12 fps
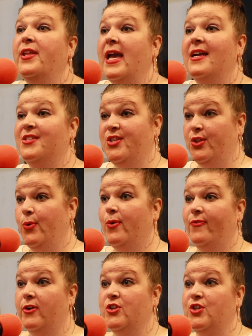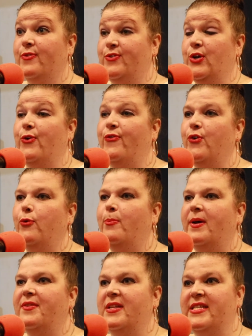It's the lower version of tofu,
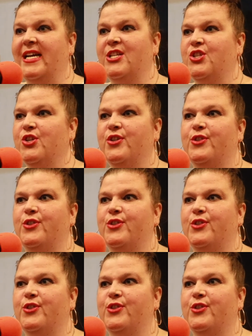but the texture